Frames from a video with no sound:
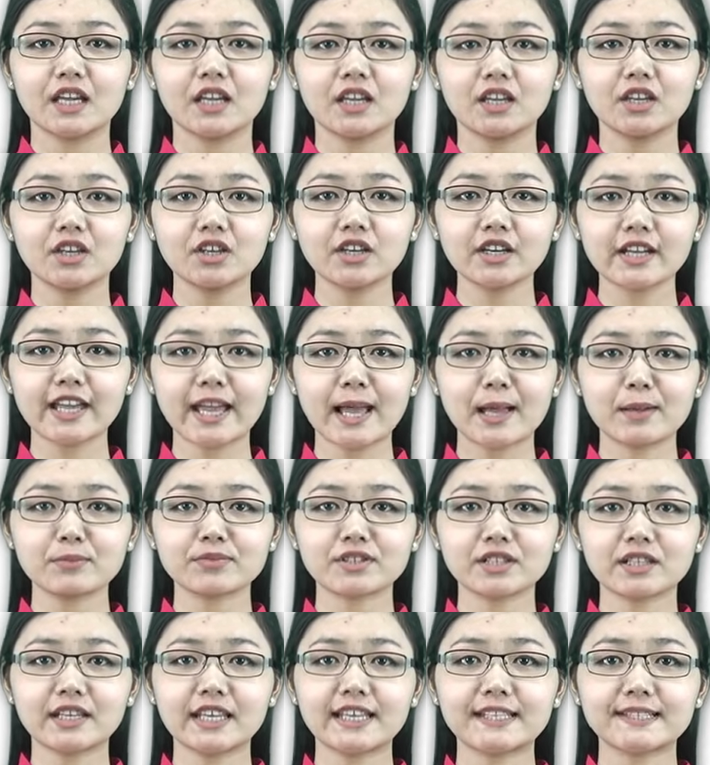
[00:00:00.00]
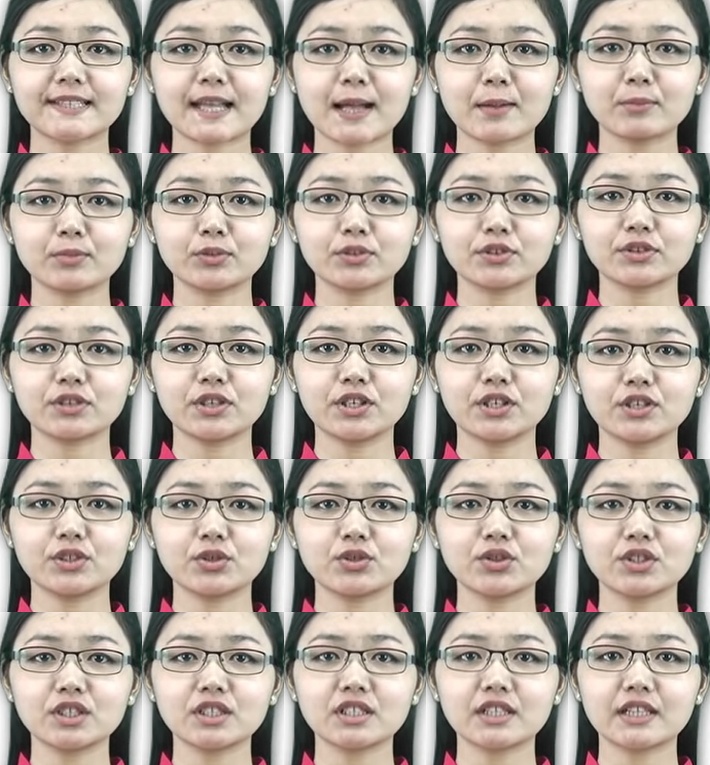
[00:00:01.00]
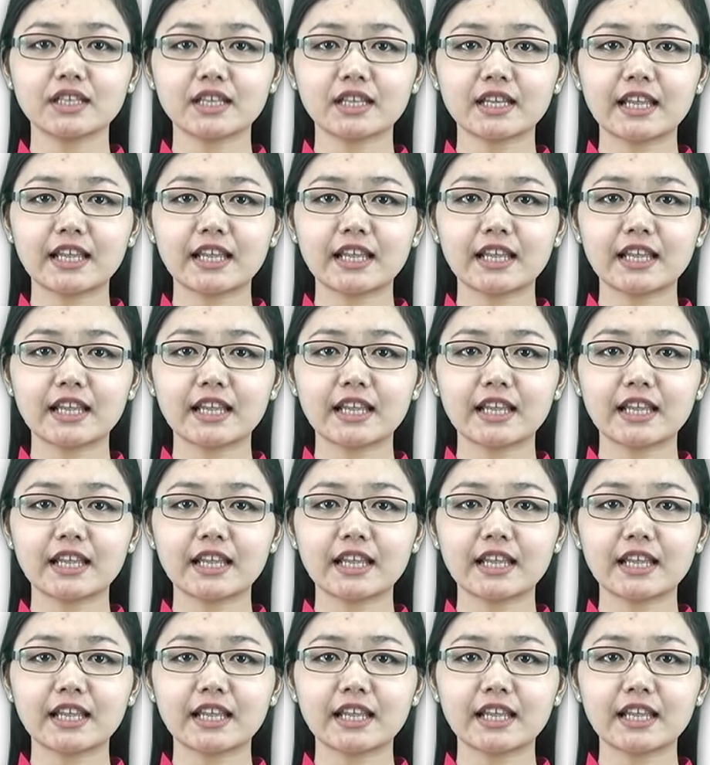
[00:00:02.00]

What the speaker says: Here comes an example using the